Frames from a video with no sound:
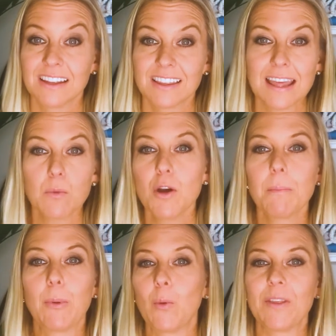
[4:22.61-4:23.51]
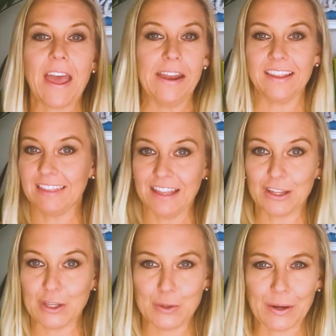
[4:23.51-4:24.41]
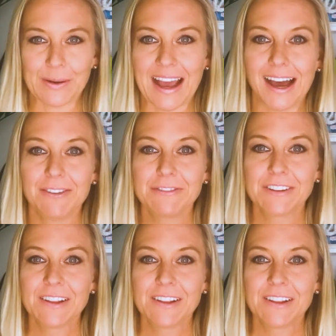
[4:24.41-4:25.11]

They weren't born with anything that you don't have.